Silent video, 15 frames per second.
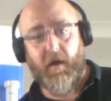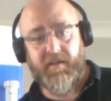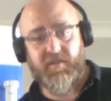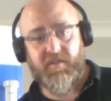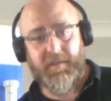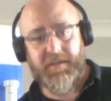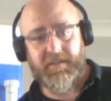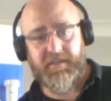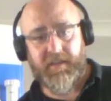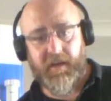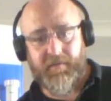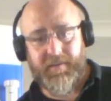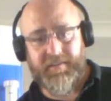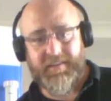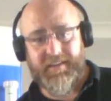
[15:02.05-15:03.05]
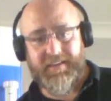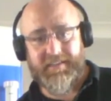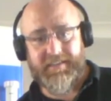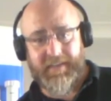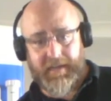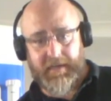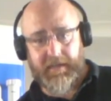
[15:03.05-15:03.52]
item itself is
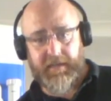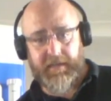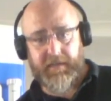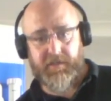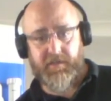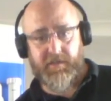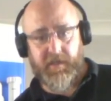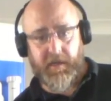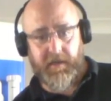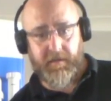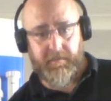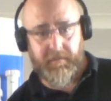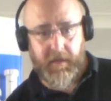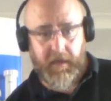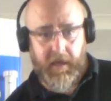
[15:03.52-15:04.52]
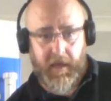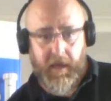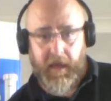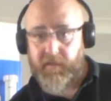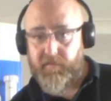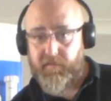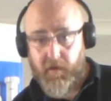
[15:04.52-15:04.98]
exactly the same
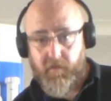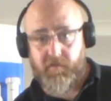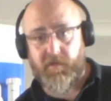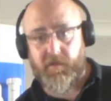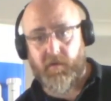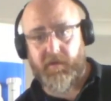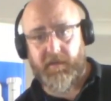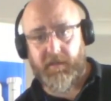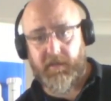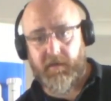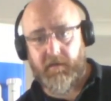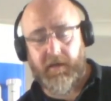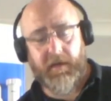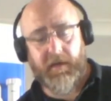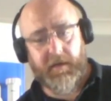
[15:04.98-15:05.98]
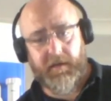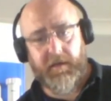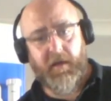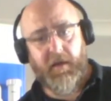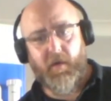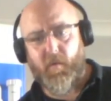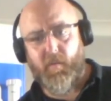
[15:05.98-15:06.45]
as those sold in the
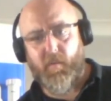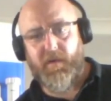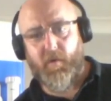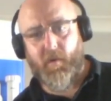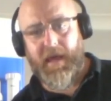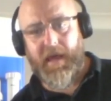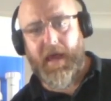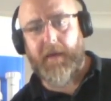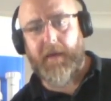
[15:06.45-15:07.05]
UK. We call